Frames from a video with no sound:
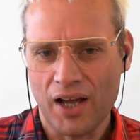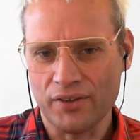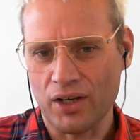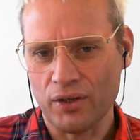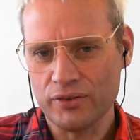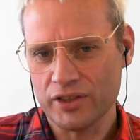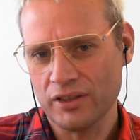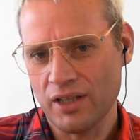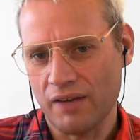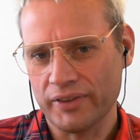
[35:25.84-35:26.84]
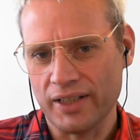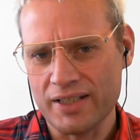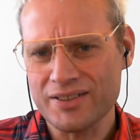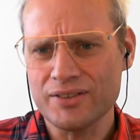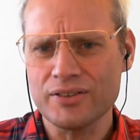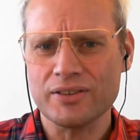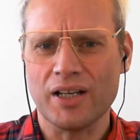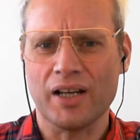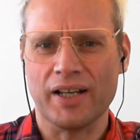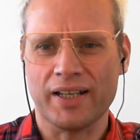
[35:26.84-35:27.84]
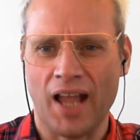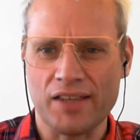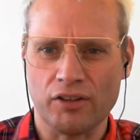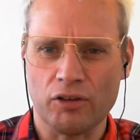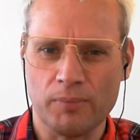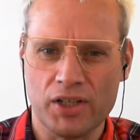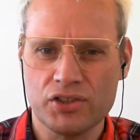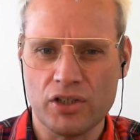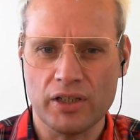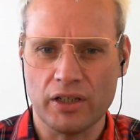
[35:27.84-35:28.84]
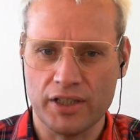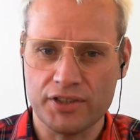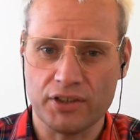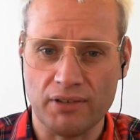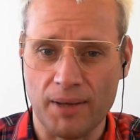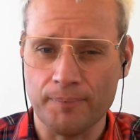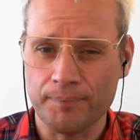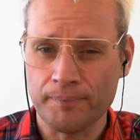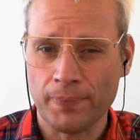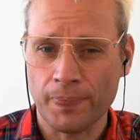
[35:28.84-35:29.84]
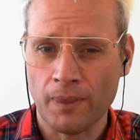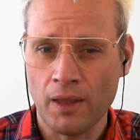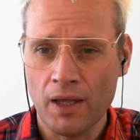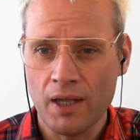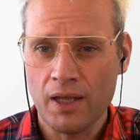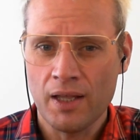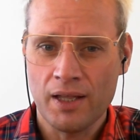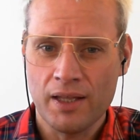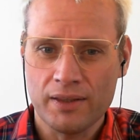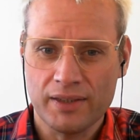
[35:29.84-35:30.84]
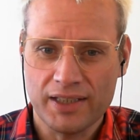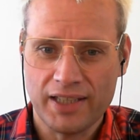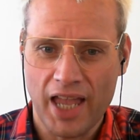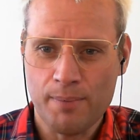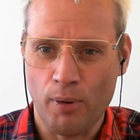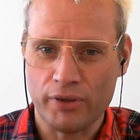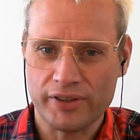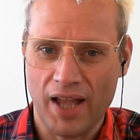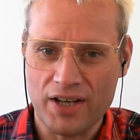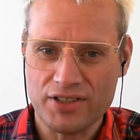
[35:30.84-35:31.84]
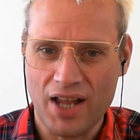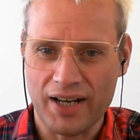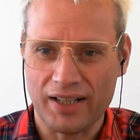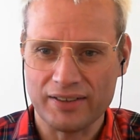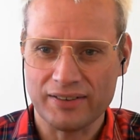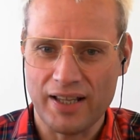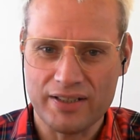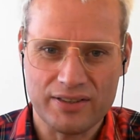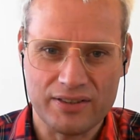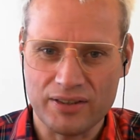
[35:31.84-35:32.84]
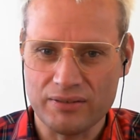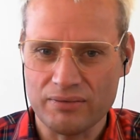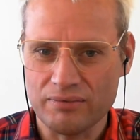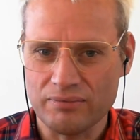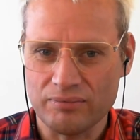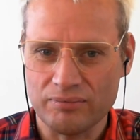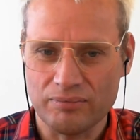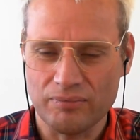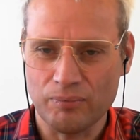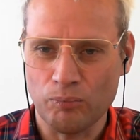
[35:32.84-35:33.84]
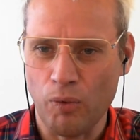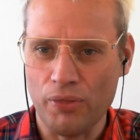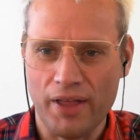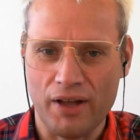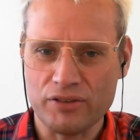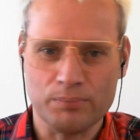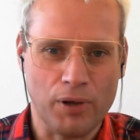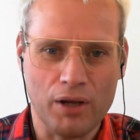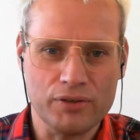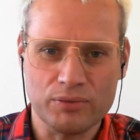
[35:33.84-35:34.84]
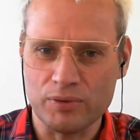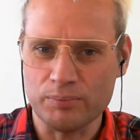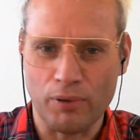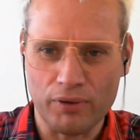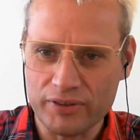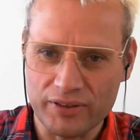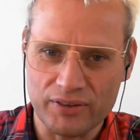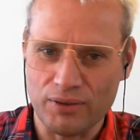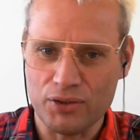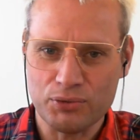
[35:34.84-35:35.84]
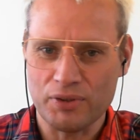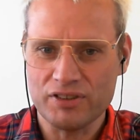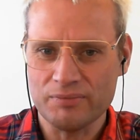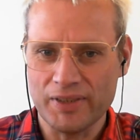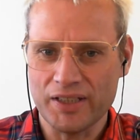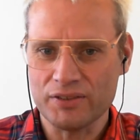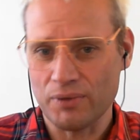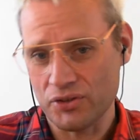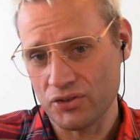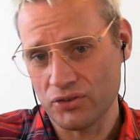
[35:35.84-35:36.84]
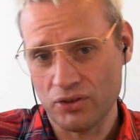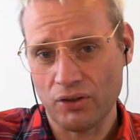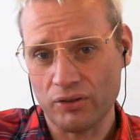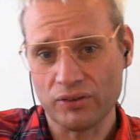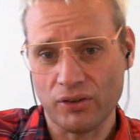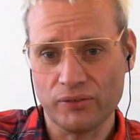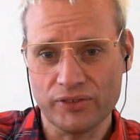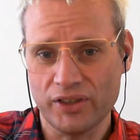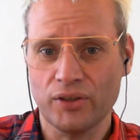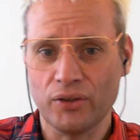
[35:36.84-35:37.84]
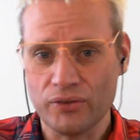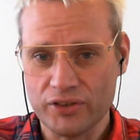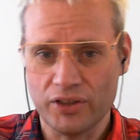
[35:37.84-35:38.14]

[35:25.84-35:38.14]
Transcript: And I continue having lessons and I catalog my journey on Instagram. The gay boxing hashtag has less than 1,000 posts, with boxing has got 20 million. So I just continue.